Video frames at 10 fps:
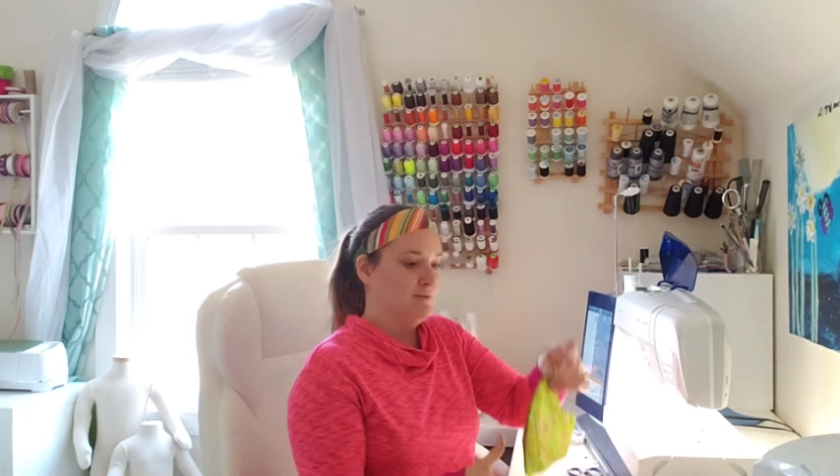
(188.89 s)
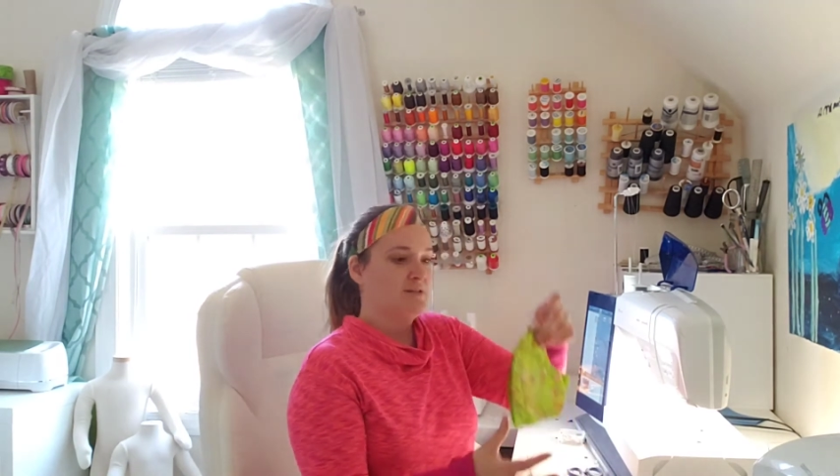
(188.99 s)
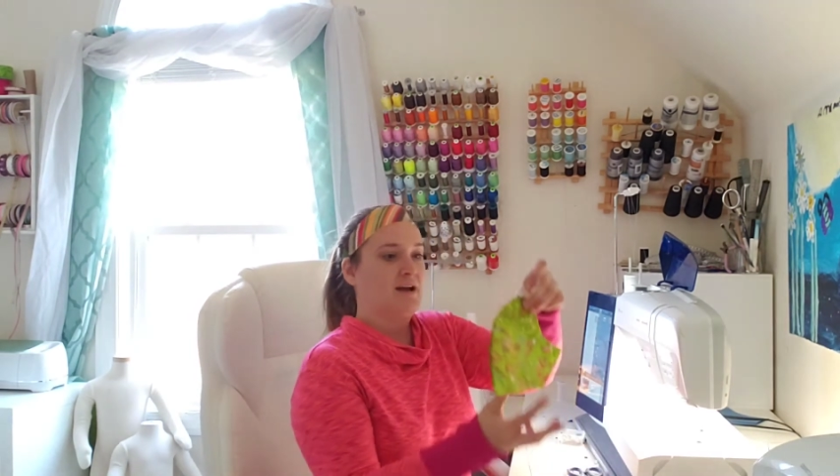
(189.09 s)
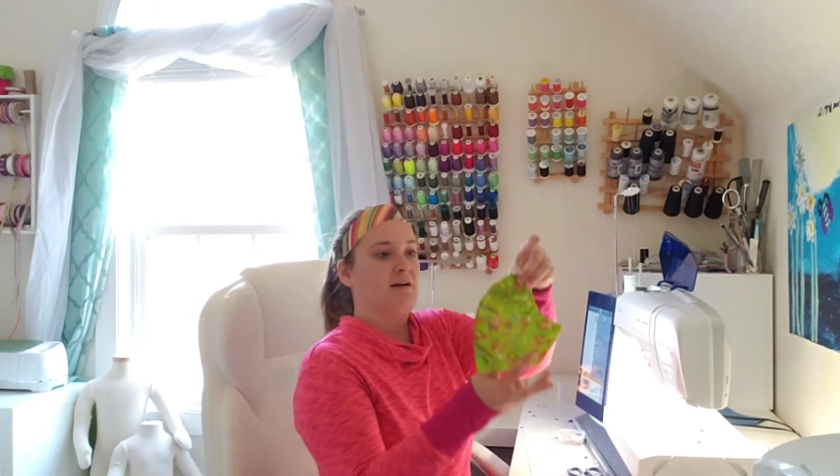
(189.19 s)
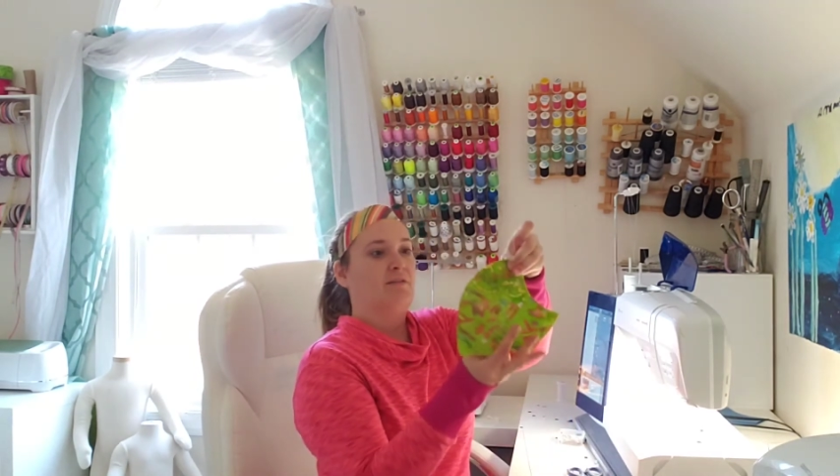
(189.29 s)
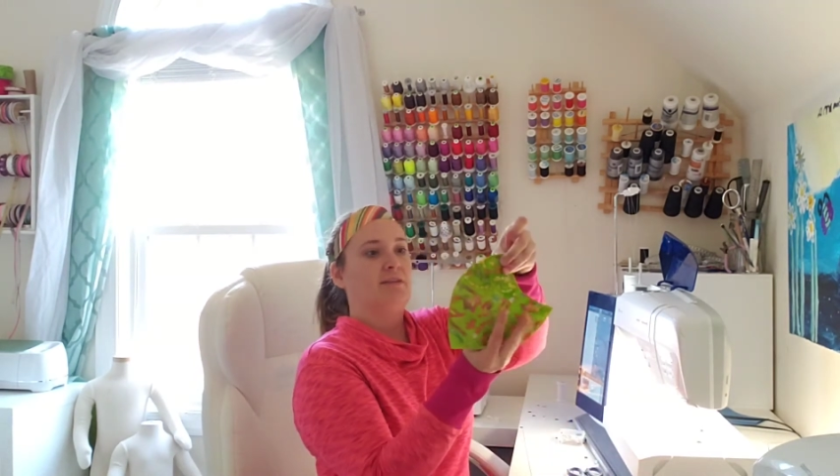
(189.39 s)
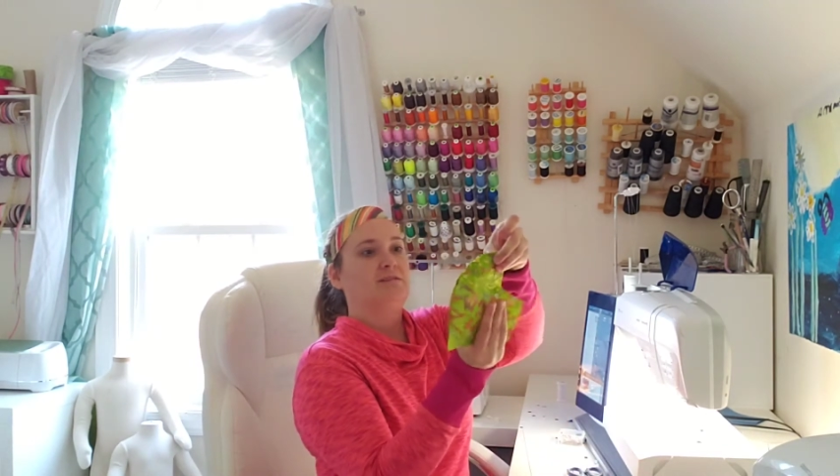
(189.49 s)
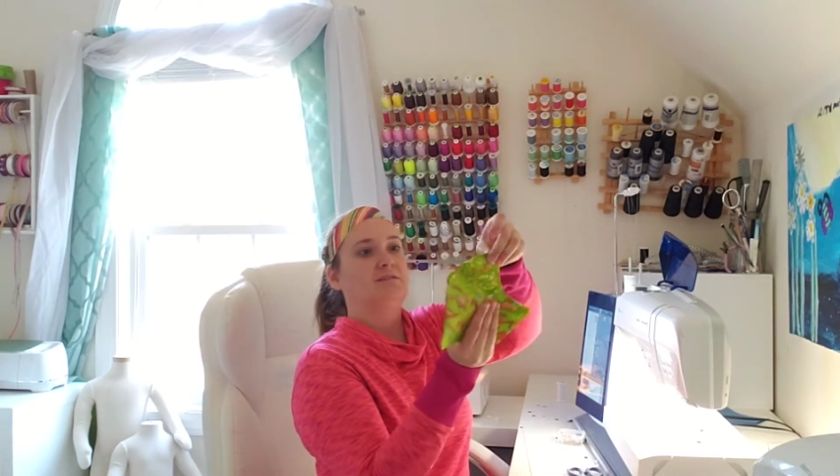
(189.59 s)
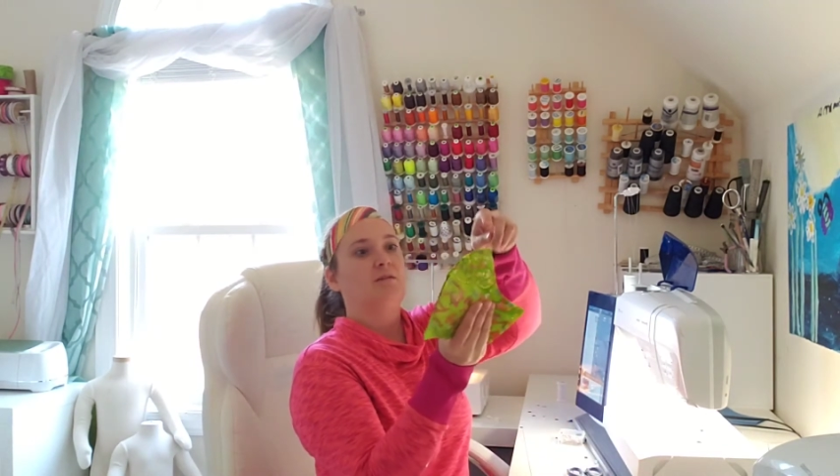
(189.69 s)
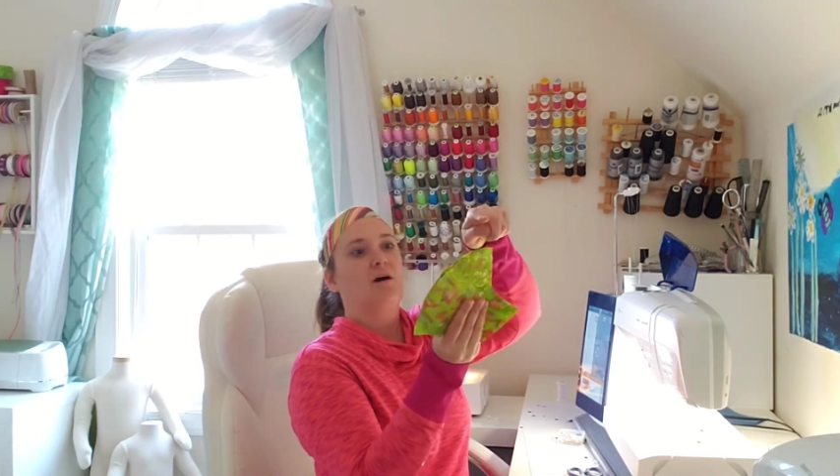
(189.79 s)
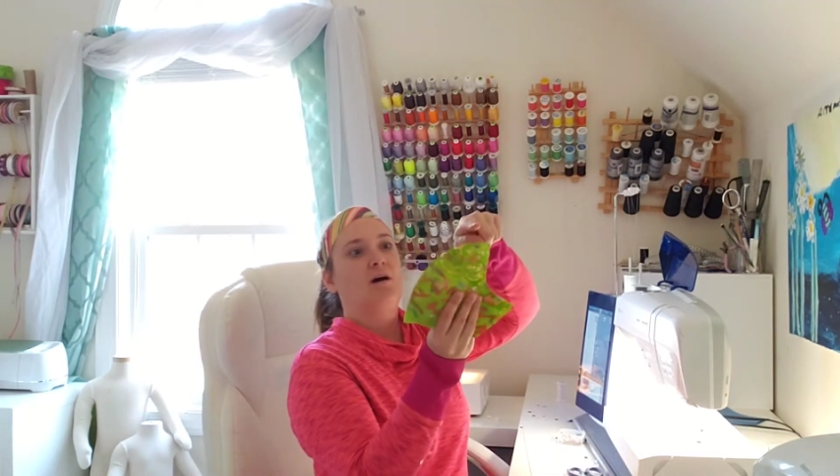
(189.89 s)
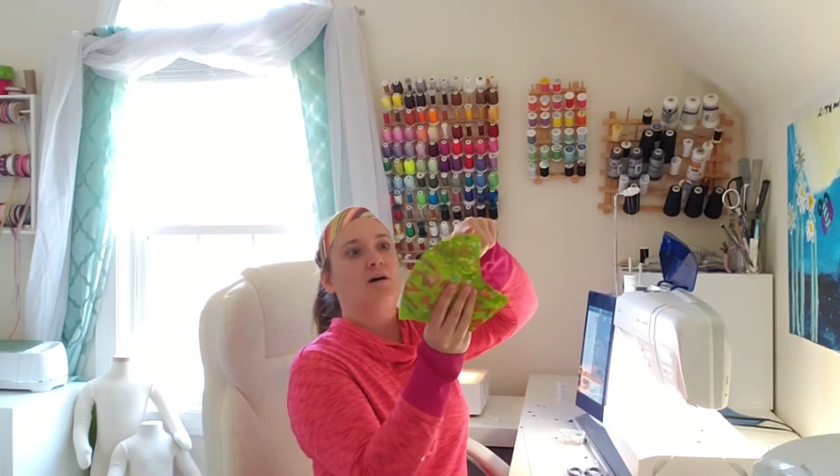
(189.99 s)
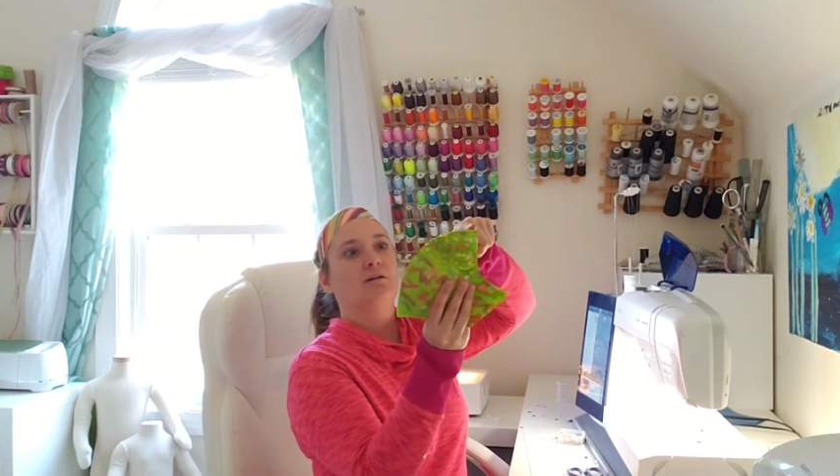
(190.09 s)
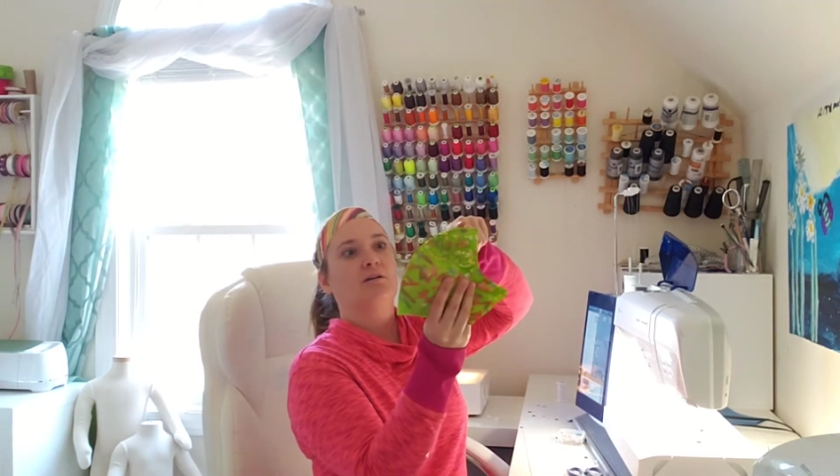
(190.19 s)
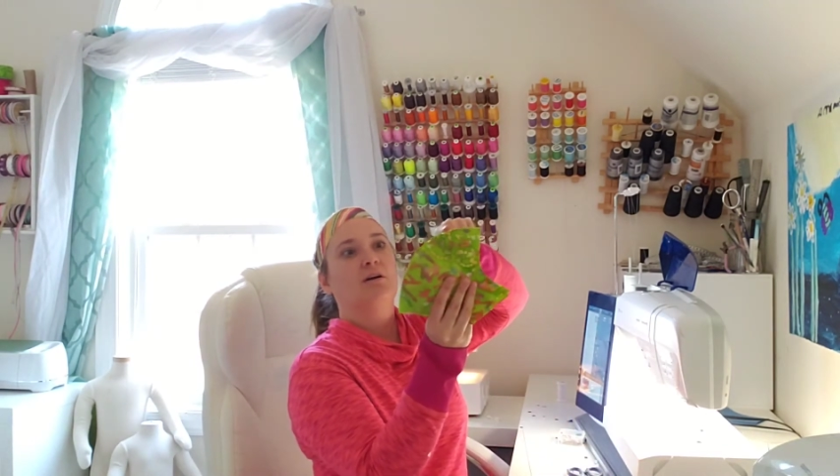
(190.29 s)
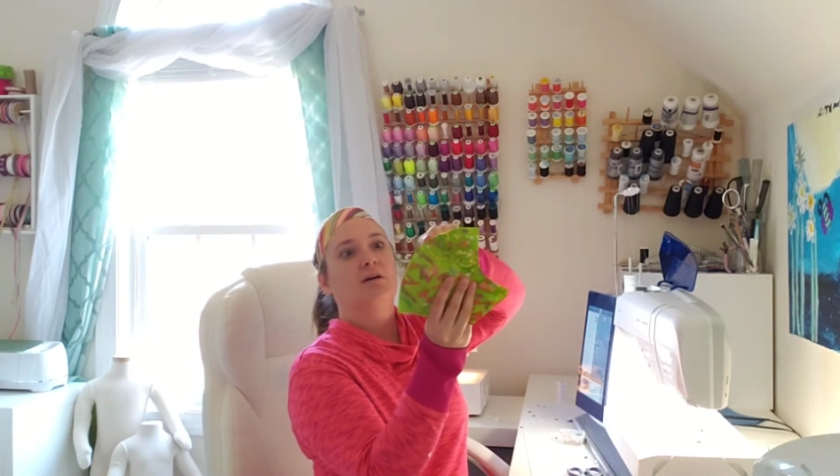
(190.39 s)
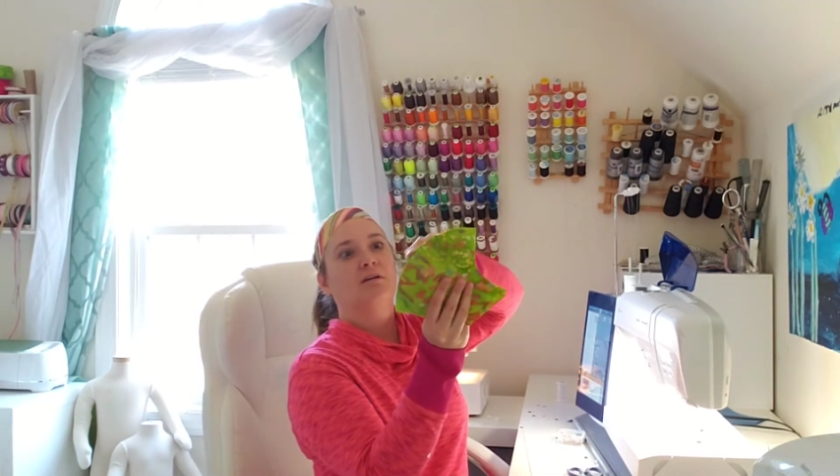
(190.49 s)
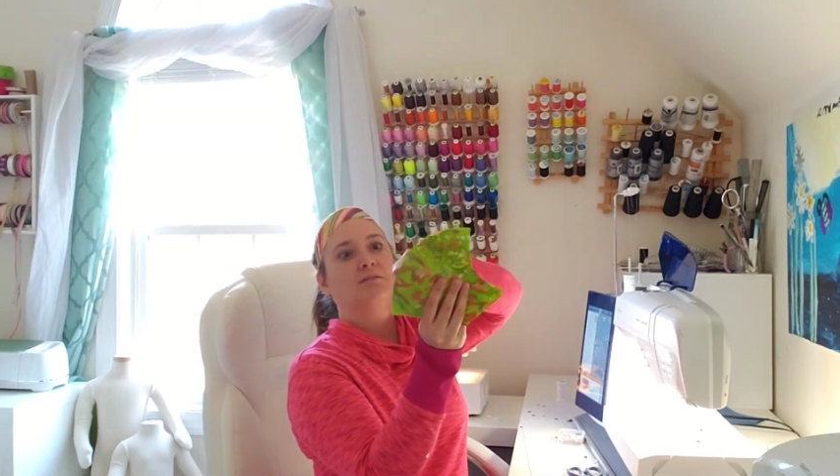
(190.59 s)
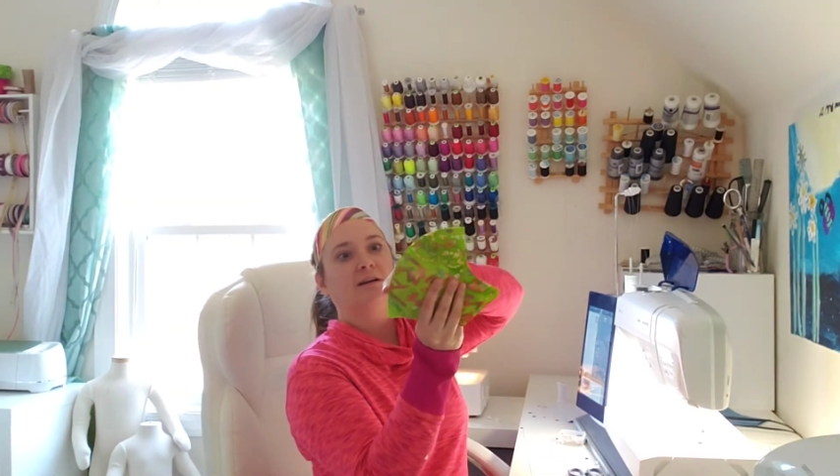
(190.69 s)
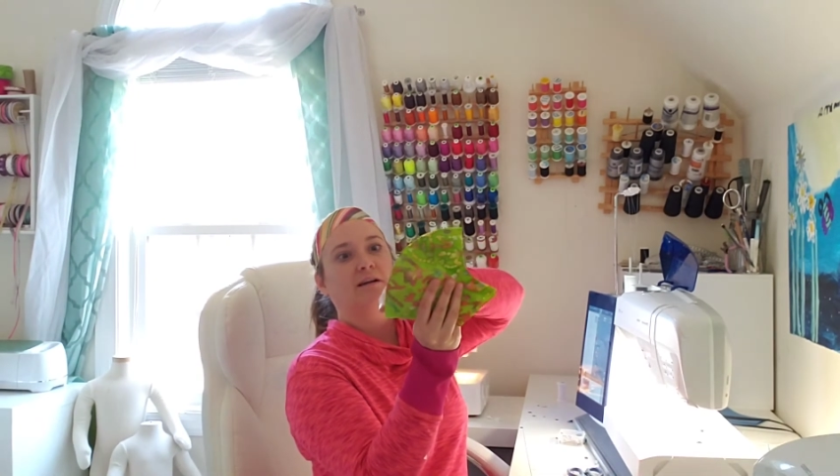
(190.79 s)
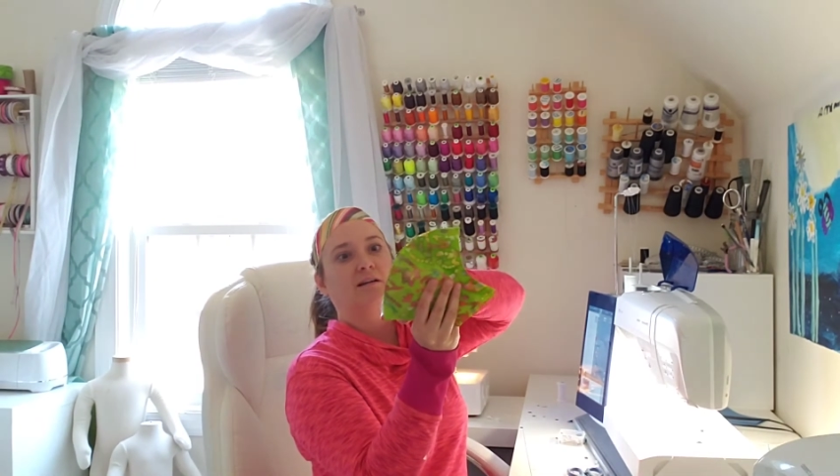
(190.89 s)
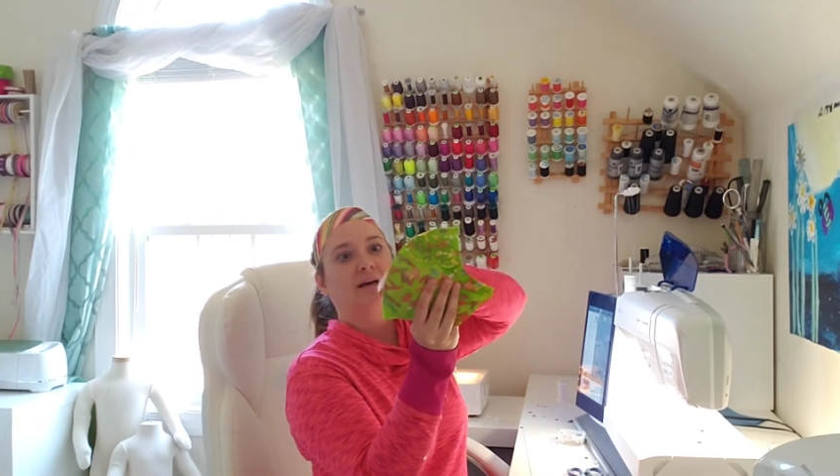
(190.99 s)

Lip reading: down this long curve here.